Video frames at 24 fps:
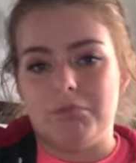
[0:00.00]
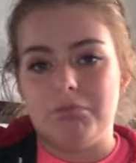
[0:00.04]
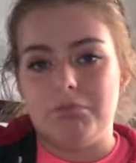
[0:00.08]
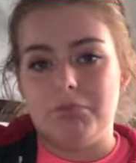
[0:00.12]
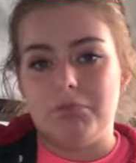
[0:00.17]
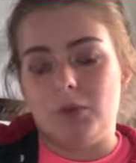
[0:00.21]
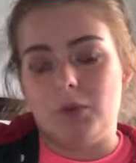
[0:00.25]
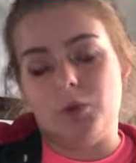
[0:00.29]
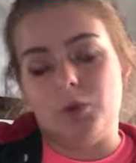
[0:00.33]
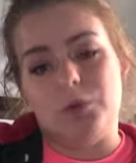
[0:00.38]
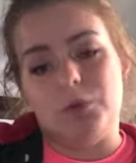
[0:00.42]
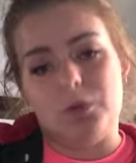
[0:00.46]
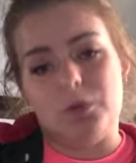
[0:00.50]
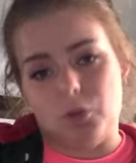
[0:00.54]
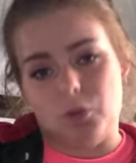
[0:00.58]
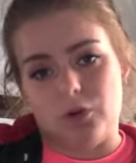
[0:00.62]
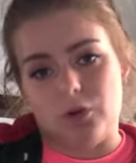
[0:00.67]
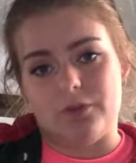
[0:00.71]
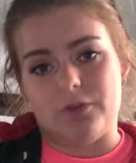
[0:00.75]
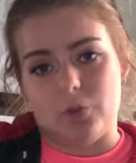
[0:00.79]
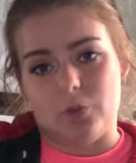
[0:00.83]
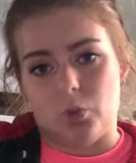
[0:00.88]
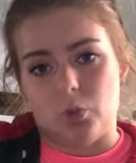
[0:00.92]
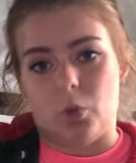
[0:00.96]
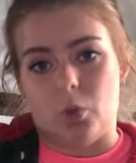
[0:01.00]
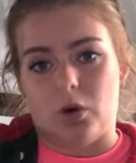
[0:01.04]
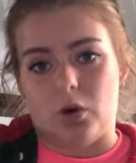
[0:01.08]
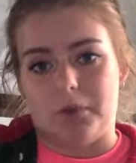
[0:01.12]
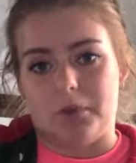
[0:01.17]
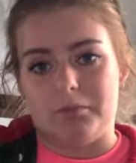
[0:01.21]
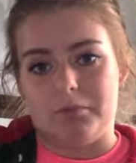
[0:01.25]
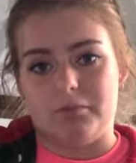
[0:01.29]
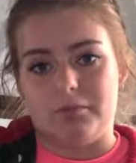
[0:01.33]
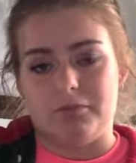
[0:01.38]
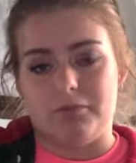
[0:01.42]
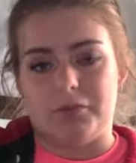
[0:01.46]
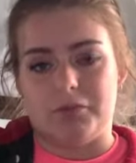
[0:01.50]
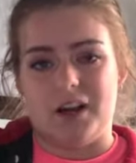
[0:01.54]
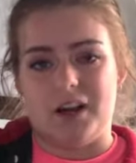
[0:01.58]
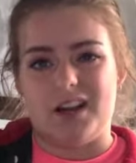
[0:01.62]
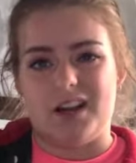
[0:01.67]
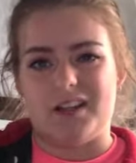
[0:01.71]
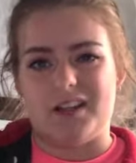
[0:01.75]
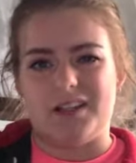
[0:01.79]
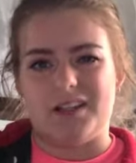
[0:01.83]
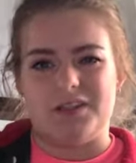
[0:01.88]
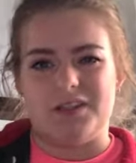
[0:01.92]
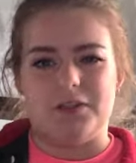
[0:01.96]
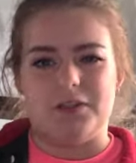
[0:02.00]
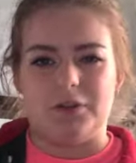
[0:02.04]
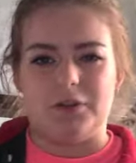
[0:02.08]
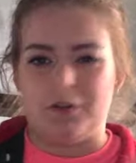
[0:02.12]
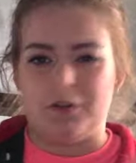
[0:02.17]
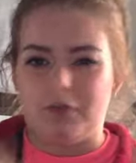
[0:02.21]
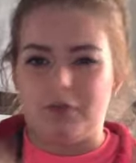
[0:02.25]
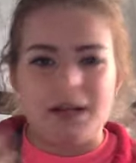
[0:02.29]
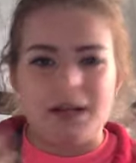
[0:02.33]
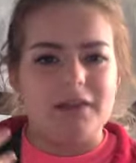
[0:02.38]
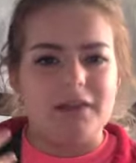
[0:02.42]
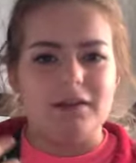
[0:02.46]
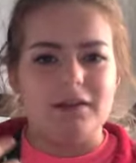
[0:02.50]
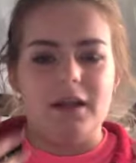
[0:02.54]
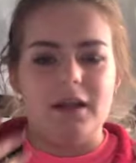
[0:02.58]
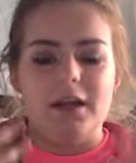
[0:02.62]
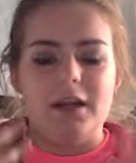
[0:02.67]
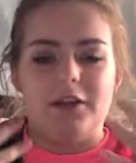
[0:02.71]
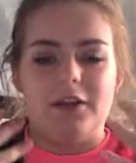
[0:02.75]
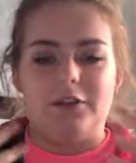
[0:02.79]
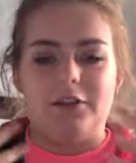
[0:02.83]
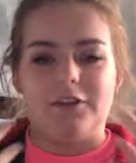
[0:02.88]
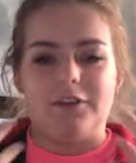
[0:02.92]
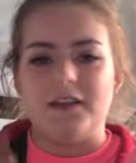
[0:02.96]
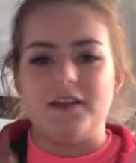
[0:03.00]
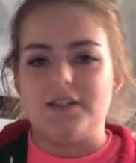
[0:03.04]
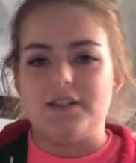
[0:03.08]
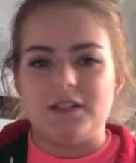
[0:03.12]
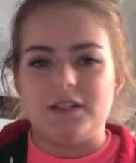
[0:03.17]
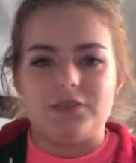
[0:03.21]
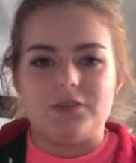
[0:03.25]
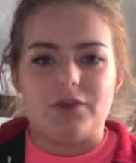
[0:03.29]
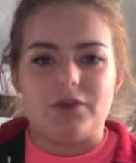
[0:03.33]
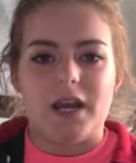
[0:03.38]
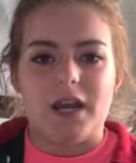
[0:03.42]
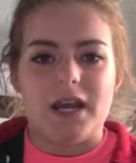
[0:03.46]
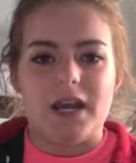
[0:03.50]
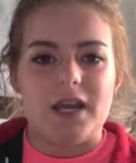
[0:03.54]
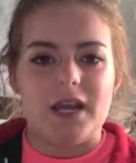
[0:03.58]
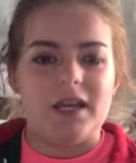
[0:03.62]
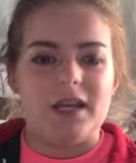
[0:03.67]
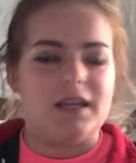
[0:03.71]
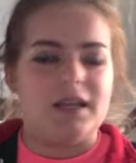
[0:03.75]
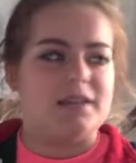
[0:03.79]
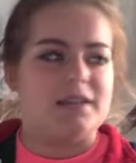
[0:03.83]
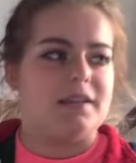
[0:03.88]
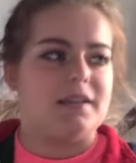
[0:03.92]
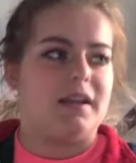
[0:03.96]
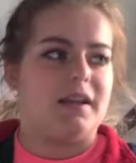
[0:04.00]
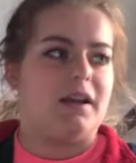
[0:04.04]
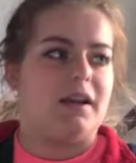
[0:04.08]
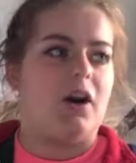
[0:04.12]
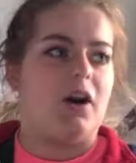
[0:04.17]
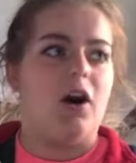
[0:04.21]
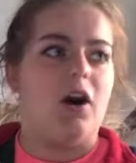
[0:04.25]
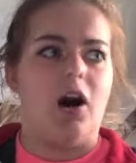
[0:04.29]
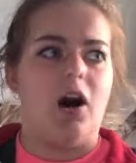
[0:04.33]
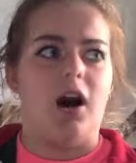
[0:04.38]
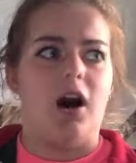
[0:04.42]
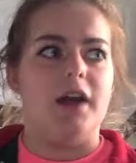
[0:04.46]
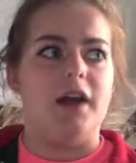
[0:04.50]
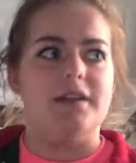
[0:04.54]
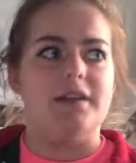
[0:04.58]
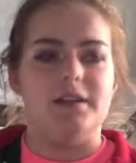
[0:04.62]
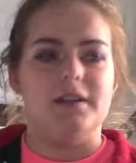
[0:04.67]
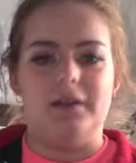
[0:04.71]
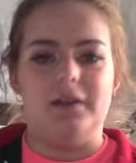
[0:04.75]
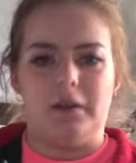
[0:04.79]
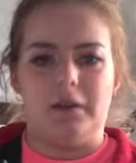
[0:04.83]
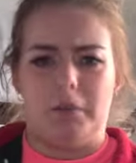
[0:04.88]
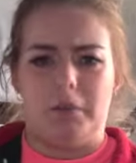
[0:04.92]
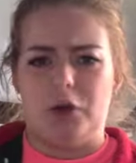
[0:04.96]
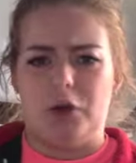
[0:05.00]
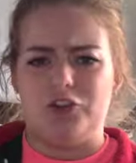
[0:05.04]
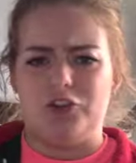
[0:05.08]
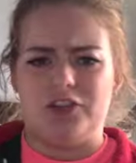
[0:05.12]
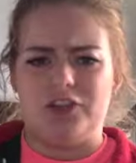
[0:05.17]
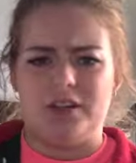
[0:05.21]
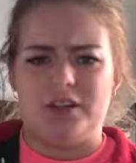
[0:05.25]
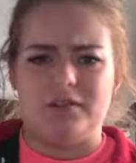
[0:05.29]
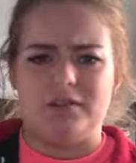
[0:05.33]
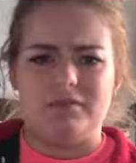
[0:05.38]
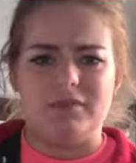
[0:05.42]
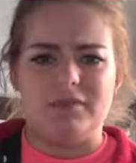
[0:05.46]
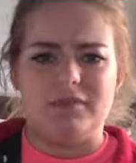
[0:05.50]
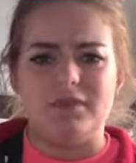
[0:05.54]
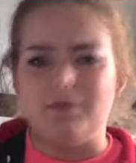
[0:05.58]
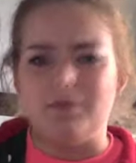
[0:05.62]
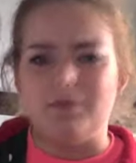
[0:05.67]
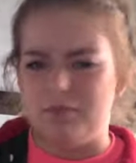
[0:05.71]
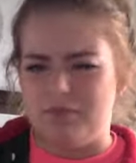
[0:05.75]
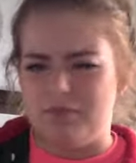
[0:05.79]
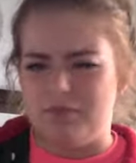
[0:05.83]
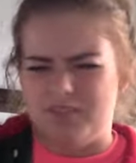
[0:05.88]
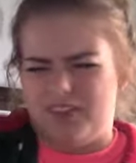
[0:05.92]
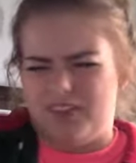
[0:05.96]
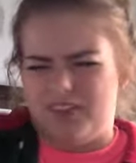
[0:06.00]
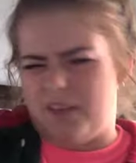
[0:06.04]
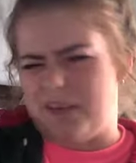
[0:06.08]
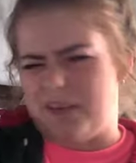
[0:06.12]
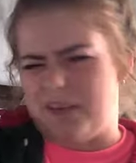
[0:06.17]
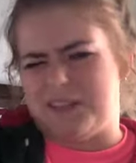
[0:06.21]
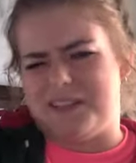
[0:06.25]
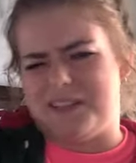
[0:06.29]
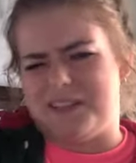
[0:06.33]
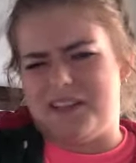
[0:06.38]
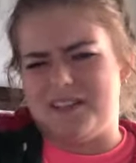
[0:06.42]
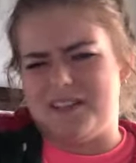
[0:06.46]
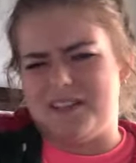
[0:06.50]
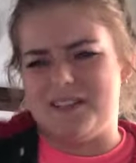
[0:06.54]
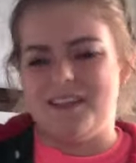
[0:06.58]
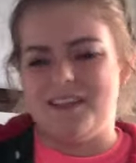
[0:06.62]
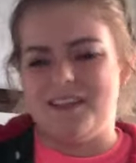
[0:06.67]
It would be more of a warm, right? Because your face gets red, it's like a hot emotion, if that makes sense.